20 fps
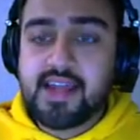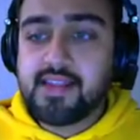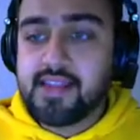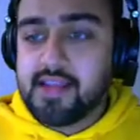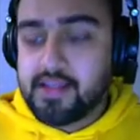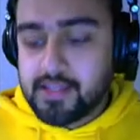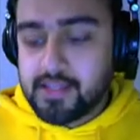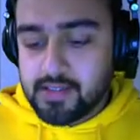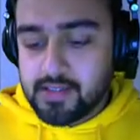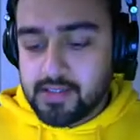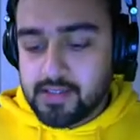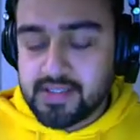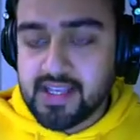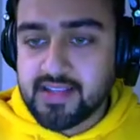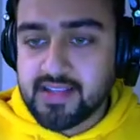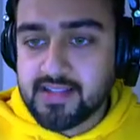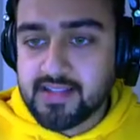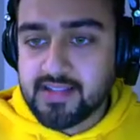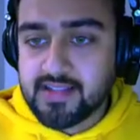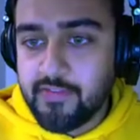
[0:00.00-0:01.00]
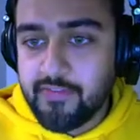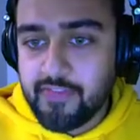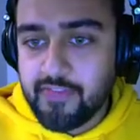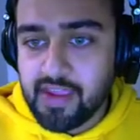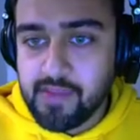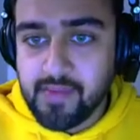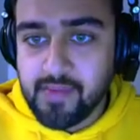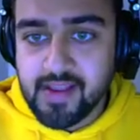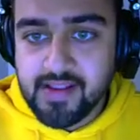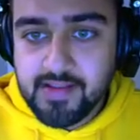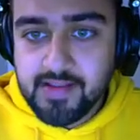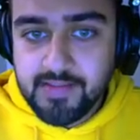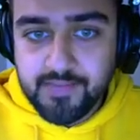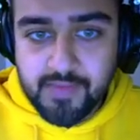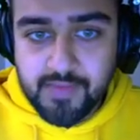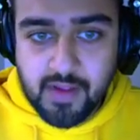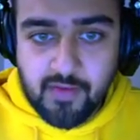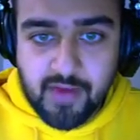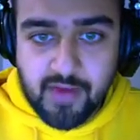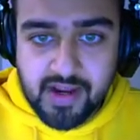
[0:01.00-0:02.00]
take these two sets of
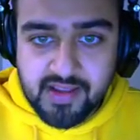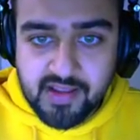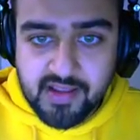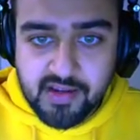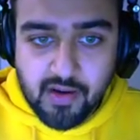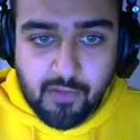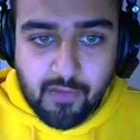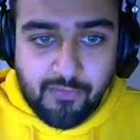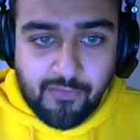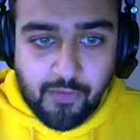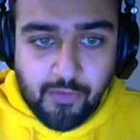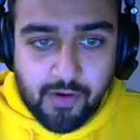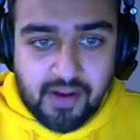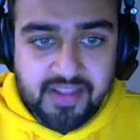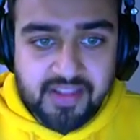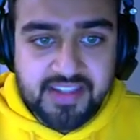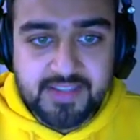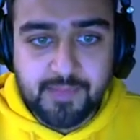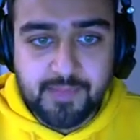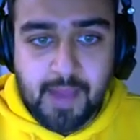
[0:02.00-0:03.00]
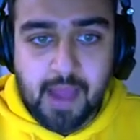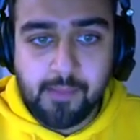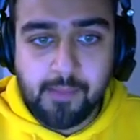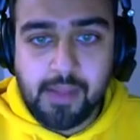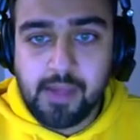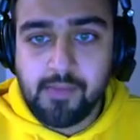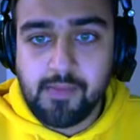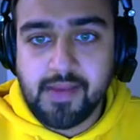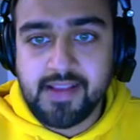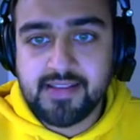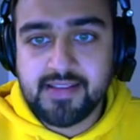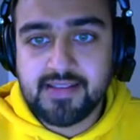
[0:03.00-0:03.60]
emails where the top 4 are the spam